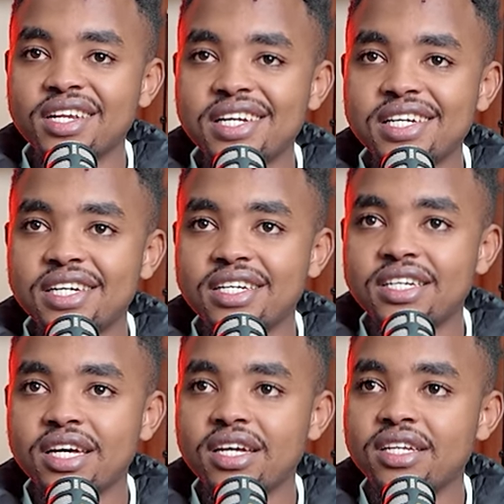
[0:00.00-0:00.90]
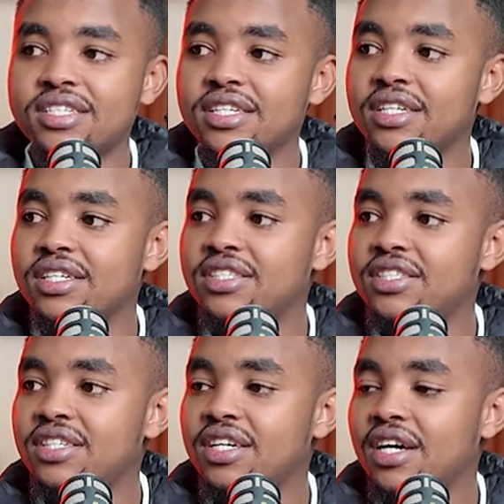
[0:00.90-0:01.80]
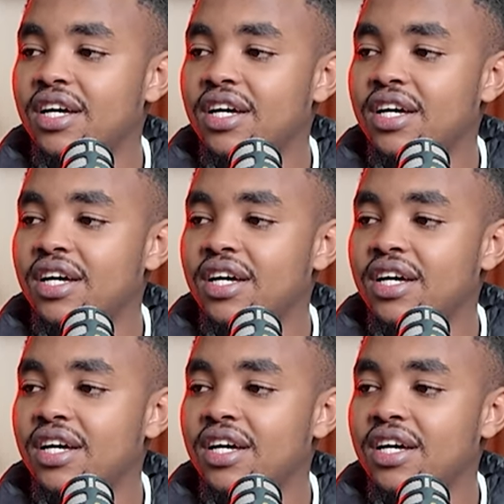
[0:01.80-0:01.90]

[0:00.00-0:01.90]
real uh, teenage